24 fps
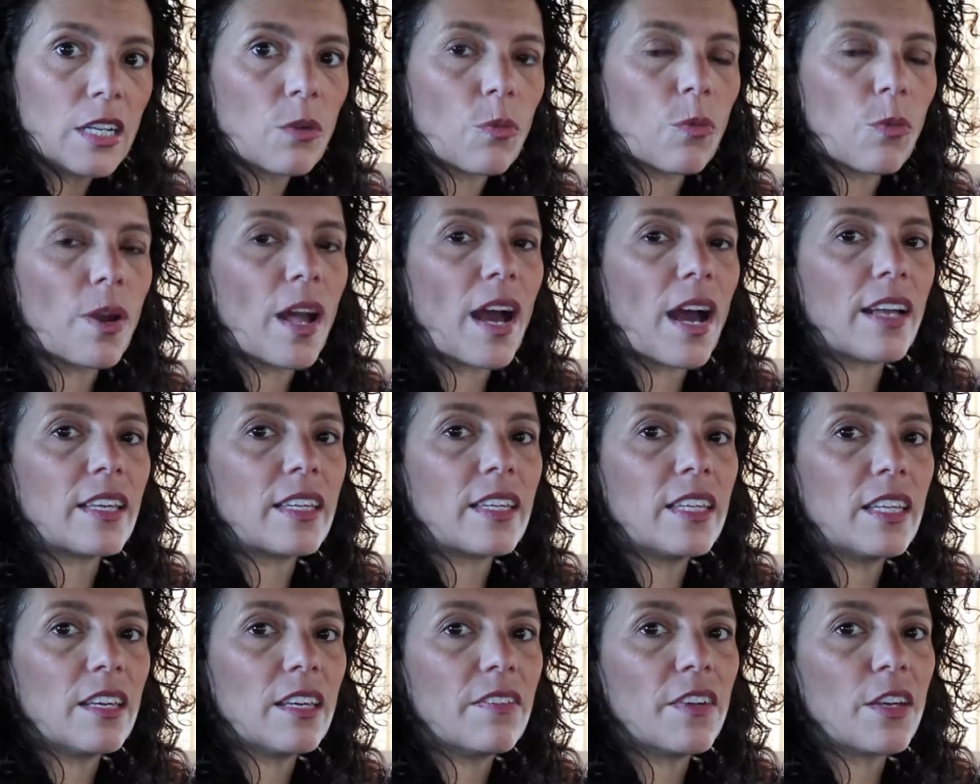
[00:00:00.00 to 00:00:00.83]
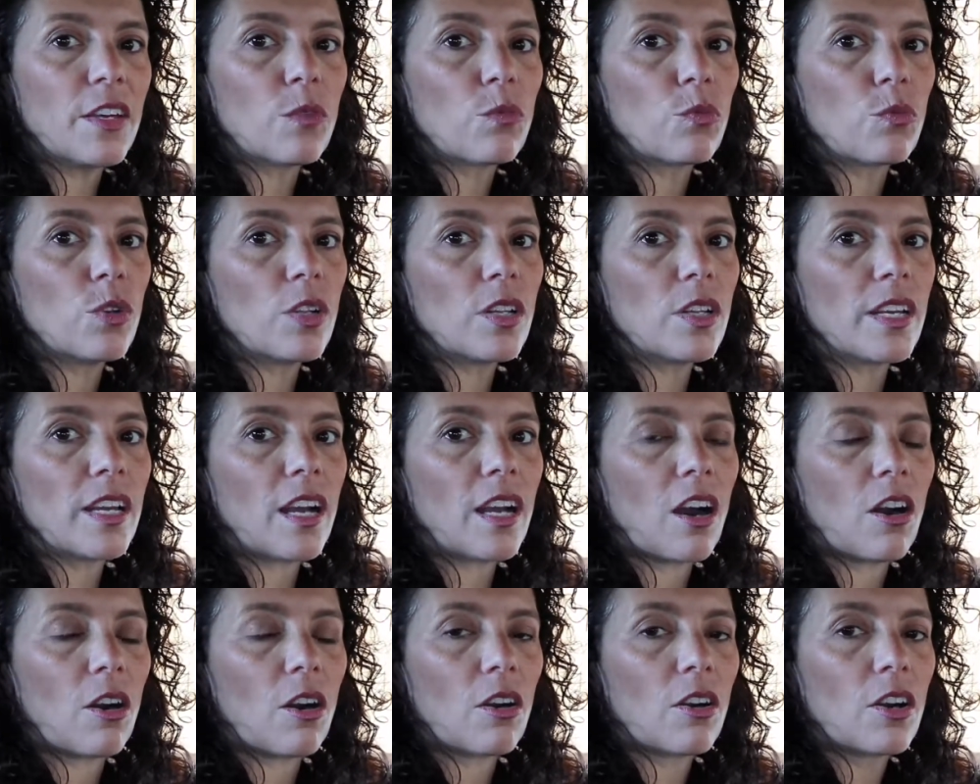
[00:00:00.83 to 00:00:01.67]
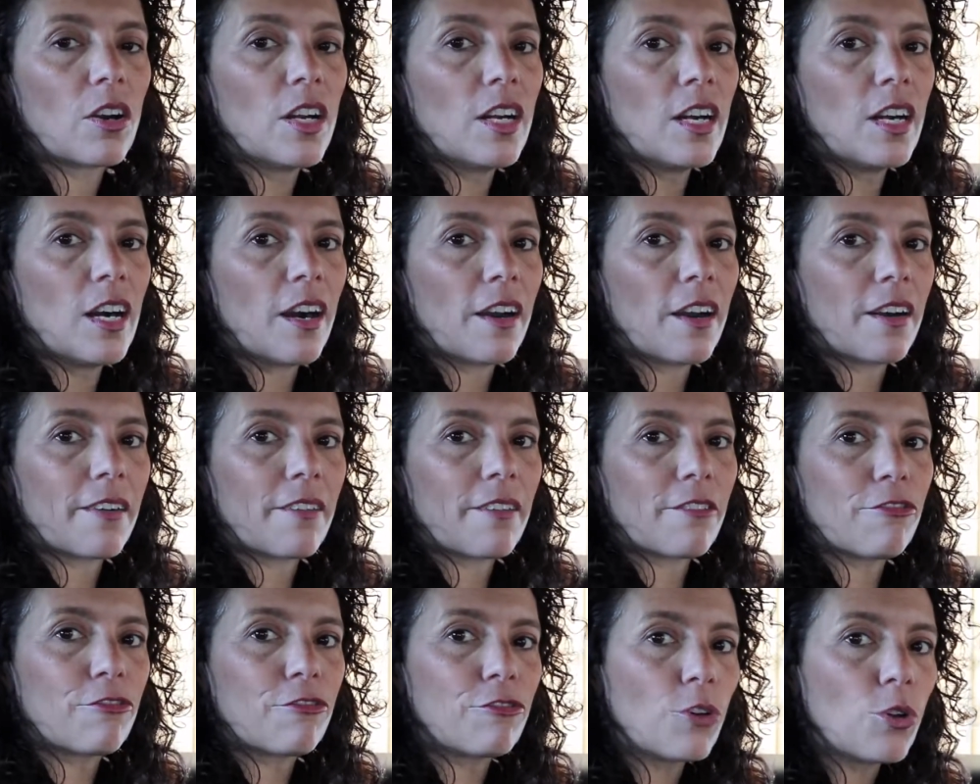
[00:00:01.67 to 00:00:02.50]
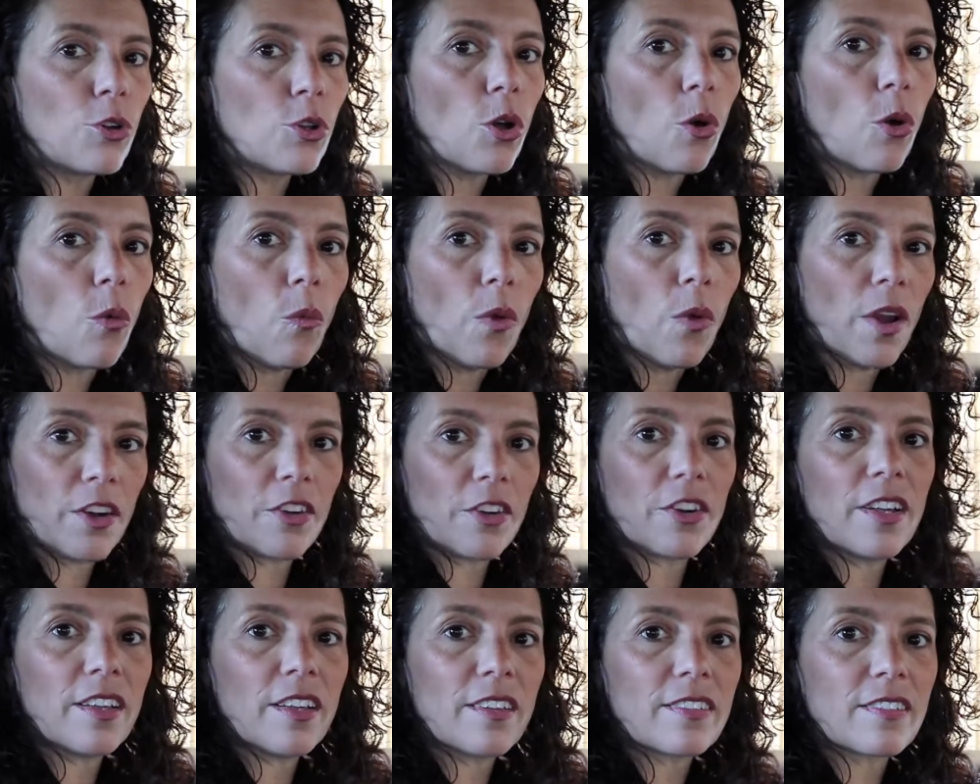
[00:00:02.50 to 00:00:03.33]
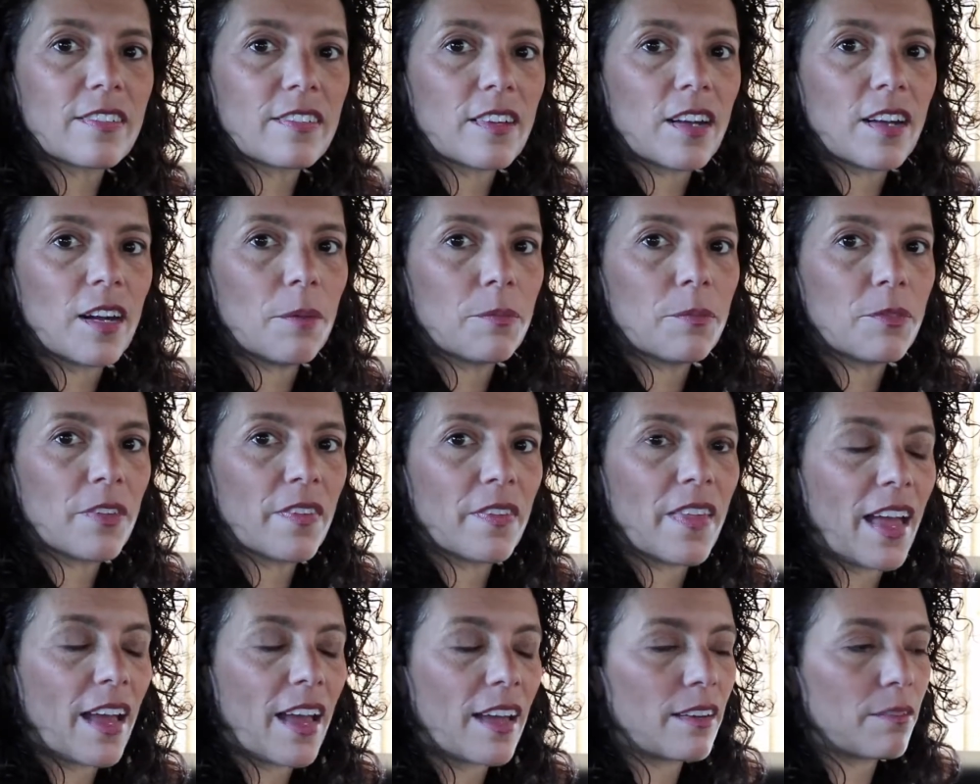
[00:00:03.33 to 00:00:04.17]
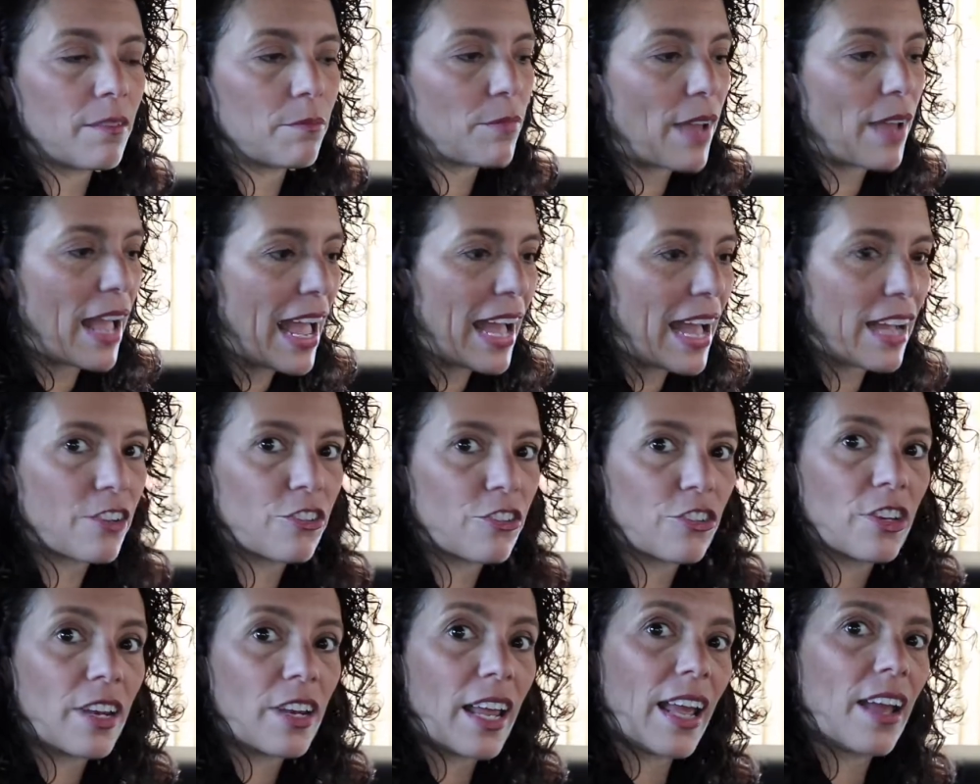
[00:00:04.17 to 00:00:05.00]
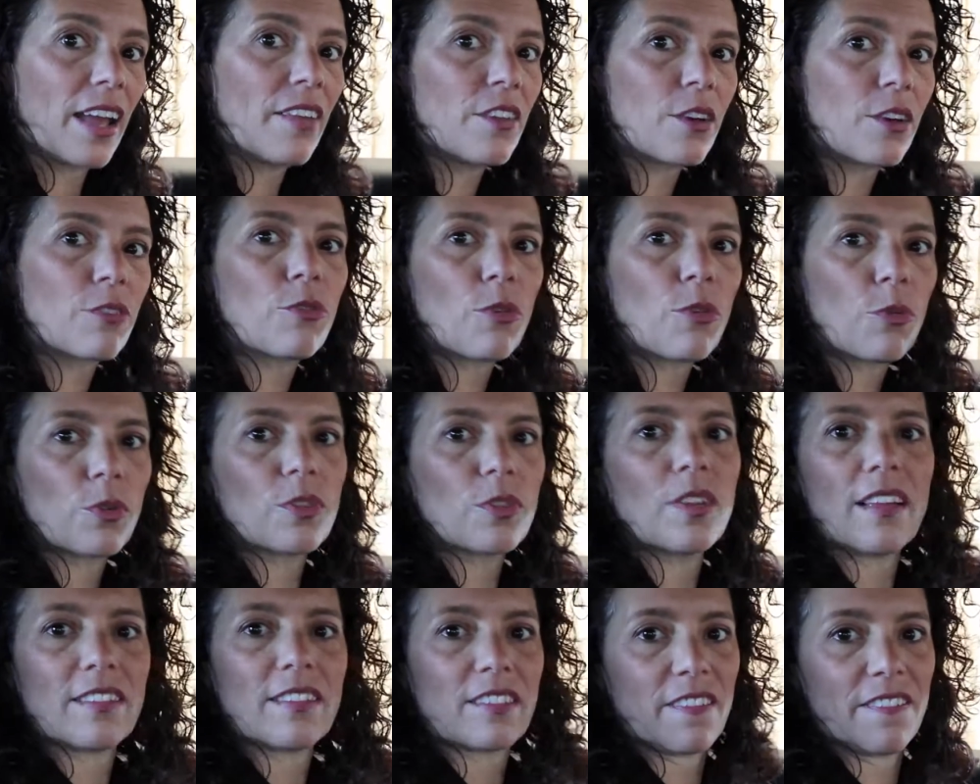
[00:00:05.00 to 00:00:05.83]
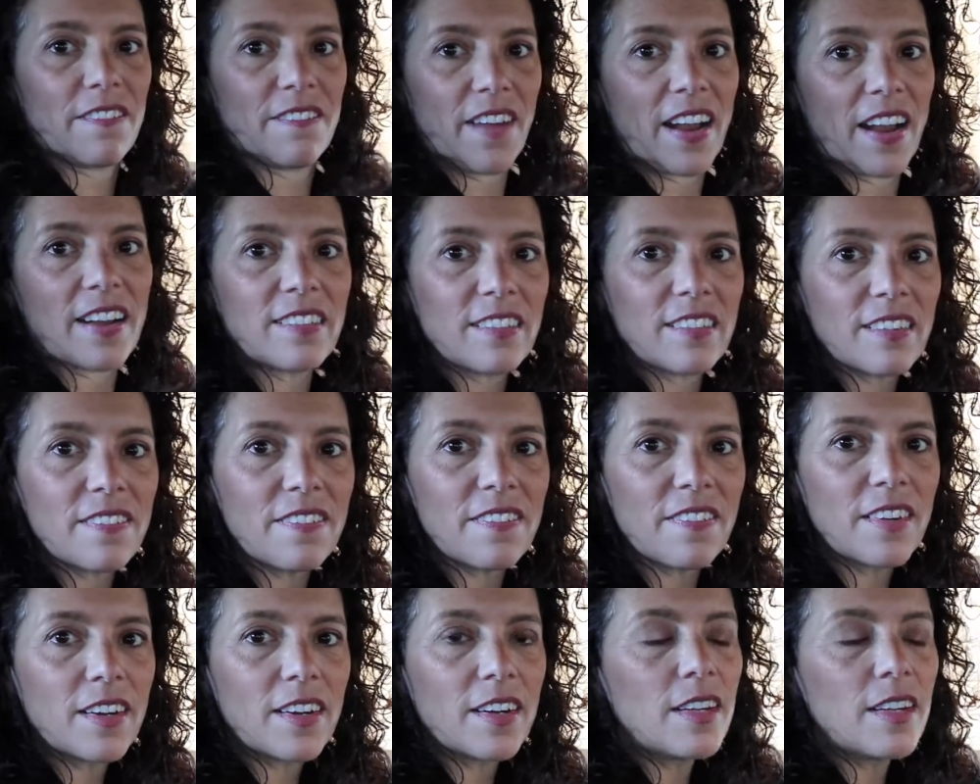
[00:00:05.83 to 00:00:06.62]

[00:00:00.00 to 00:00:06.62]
We're not giving really our full awareness to that action, and therefore we're less effective.